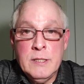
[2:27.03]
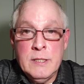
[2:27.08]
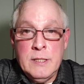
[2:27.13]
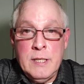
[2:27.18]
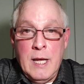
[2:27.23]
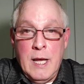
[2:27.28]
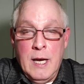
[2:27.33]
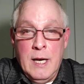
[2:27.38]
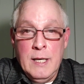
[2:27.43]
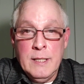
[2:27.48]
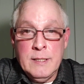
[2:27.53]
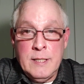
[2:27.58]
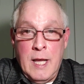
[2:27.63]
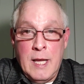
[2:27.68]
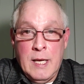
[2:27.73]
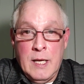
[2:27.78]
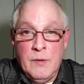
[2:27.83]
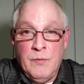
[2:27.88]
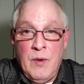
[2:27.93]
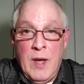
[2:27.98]

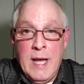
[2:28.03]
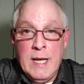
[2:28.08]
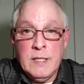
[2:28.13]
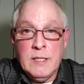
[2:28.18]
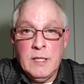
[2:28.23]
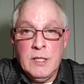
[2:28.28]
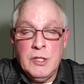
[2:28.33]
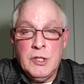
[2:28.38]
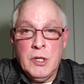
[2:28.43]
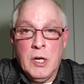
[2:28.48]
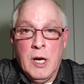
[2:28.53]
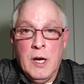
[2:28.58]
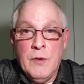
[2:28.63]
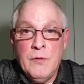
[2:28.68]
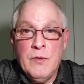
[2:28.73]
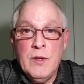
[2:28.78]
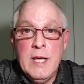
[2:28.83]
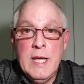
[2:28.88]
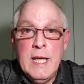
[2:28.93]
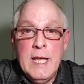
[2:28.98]
take advantage
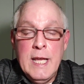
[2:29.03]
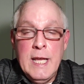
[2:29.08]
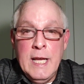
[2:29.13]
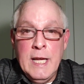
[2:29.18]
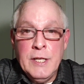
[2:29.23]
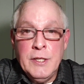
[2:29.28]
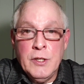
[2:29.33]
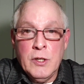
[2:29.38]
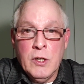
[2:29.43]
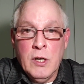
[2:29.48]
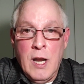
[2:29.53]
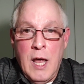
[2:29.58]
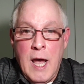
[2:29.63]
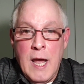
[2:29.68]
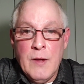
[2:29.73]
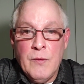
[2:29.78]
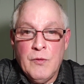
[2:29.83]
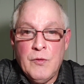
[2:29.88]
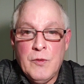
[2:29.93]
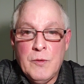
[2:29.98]
of in your
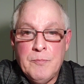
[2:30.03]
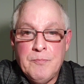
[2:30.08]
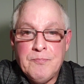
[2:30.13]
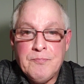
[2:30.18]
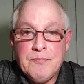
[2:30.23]
life.